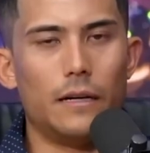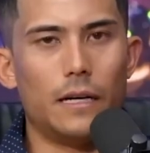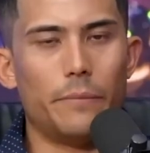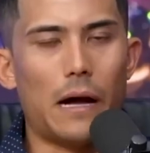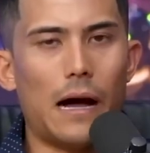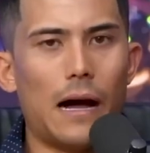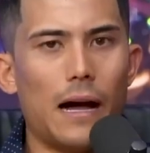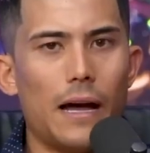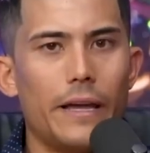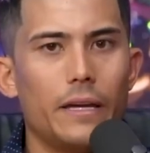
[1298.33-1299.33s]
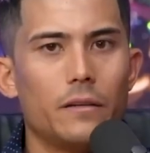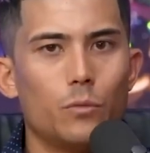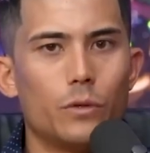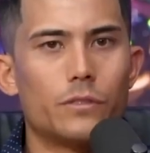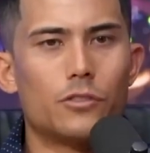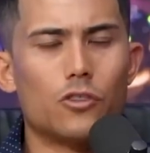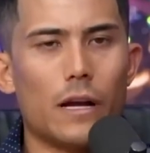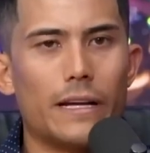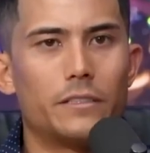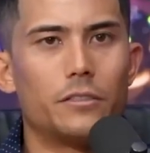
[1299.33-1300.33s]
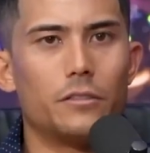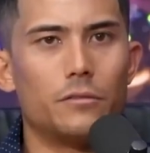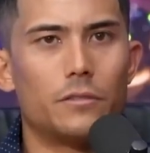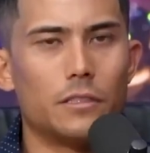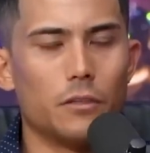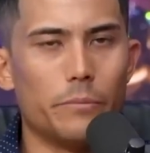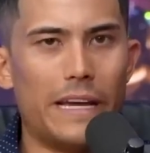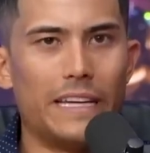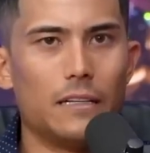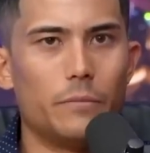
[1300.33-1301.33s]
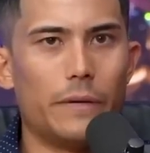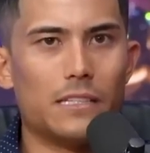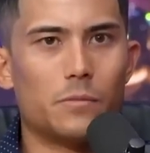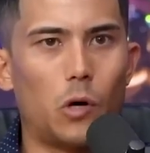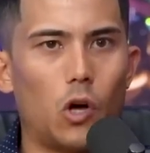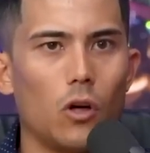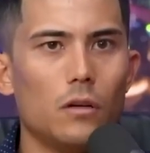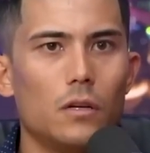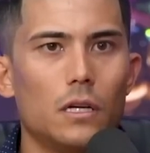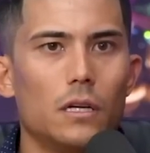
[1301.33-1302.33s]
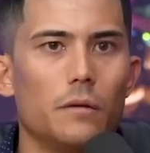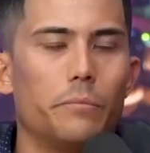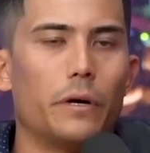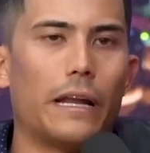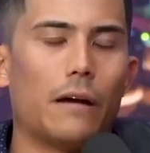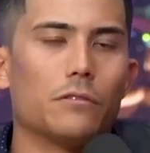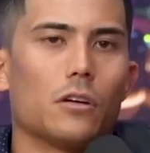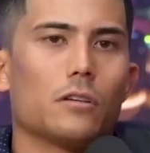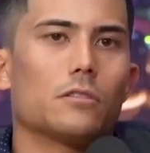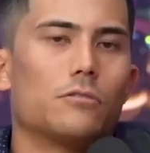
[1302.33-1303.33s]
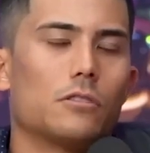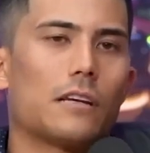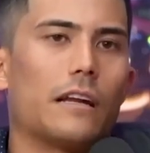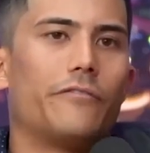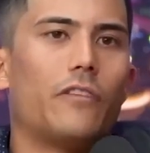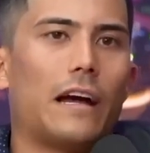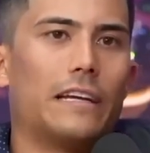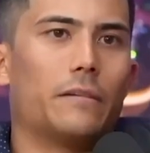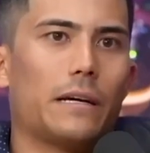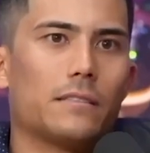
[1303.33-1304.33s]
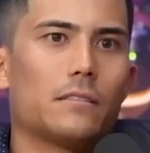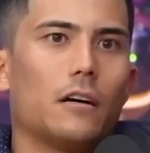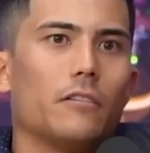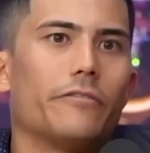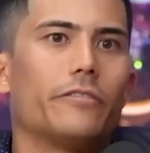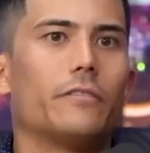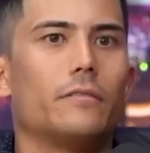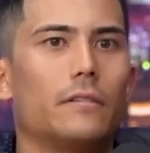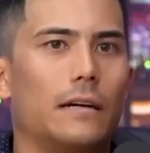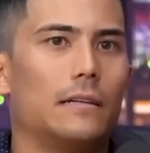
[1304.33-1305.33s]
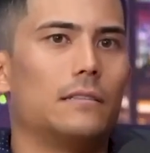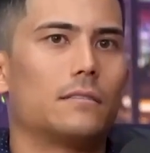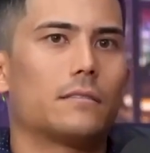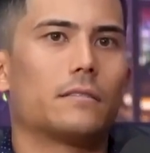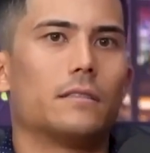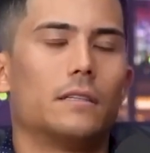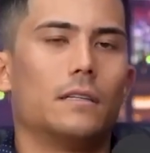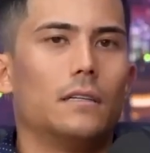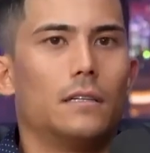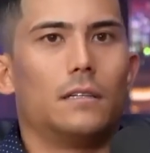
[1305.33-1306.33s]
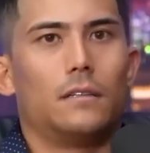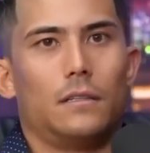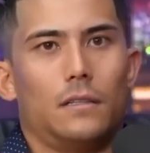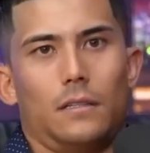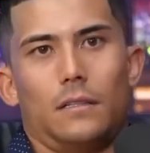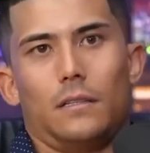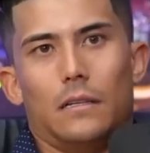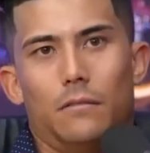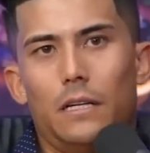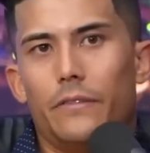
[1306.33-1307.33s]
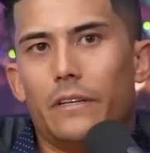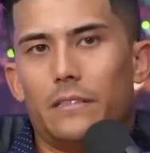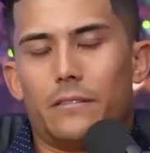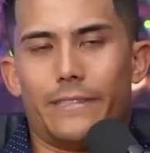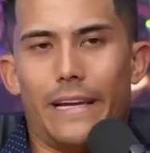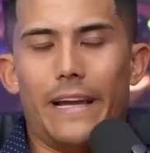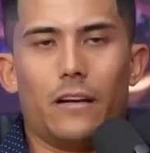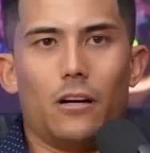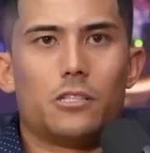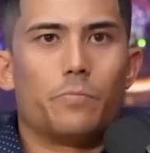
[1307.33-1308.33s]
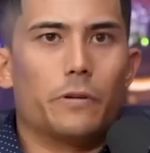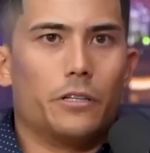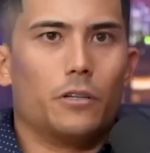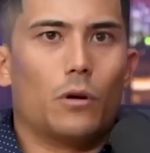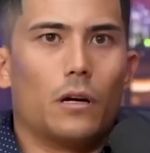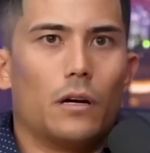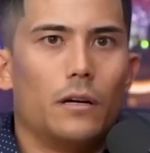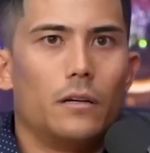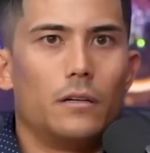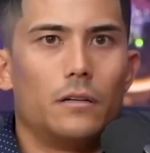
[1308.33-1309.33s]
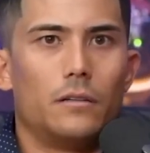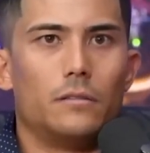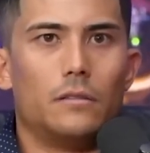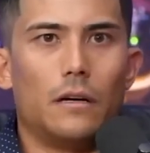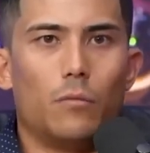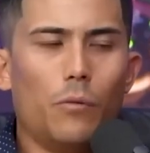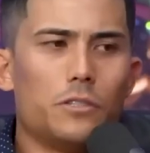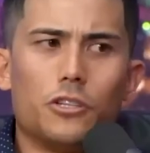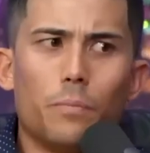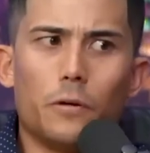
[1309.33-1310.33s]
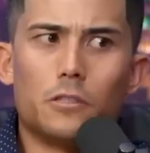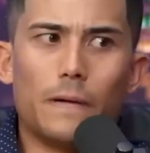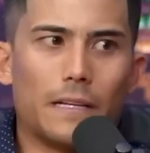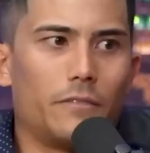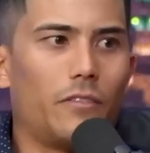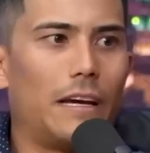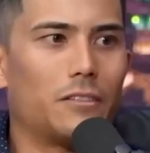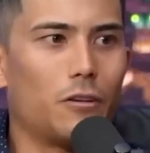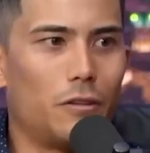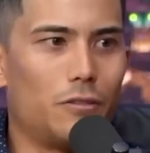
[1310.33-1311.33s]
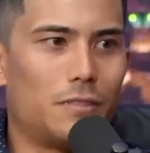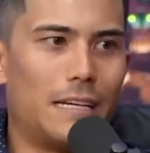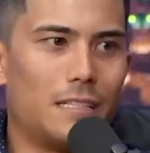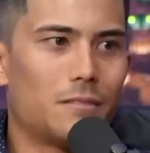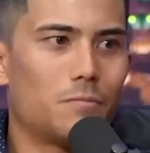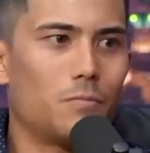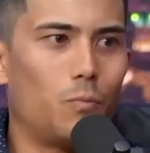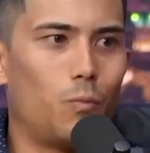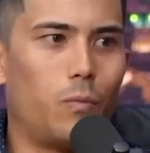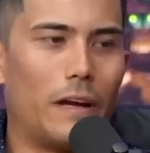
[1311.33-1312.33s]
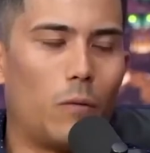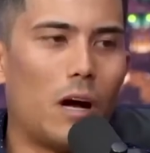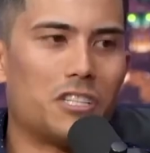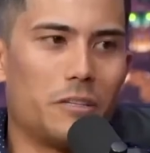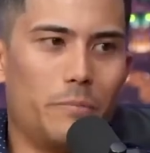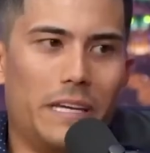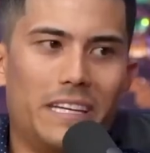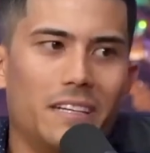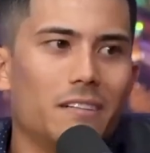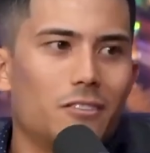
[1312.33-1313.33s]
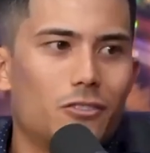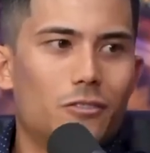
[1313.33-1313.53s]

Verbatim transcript: um, I was trying to still make it in baseball, but I was also just kind of finding myself as, I wouldn't even say an entrepreneur. What was your perspective like during those days, like watching me